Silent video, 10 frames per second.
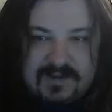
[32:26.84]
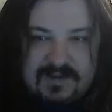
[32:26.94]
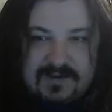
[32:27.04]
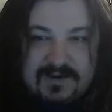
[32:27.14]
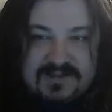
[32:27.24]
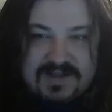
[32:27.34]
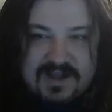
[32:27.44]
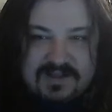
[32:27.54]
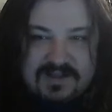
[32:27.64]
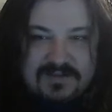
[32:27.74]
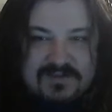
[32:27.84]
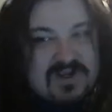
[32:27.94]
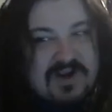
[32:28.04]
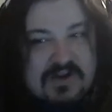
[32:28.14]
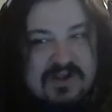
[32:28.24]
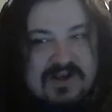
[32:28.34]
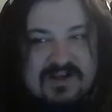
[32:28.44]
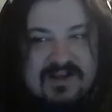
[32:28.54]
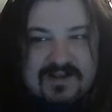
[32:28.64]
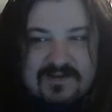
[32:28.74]
You're gonna die, Lily? I'm sorry you're gonna
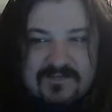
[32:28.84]
die.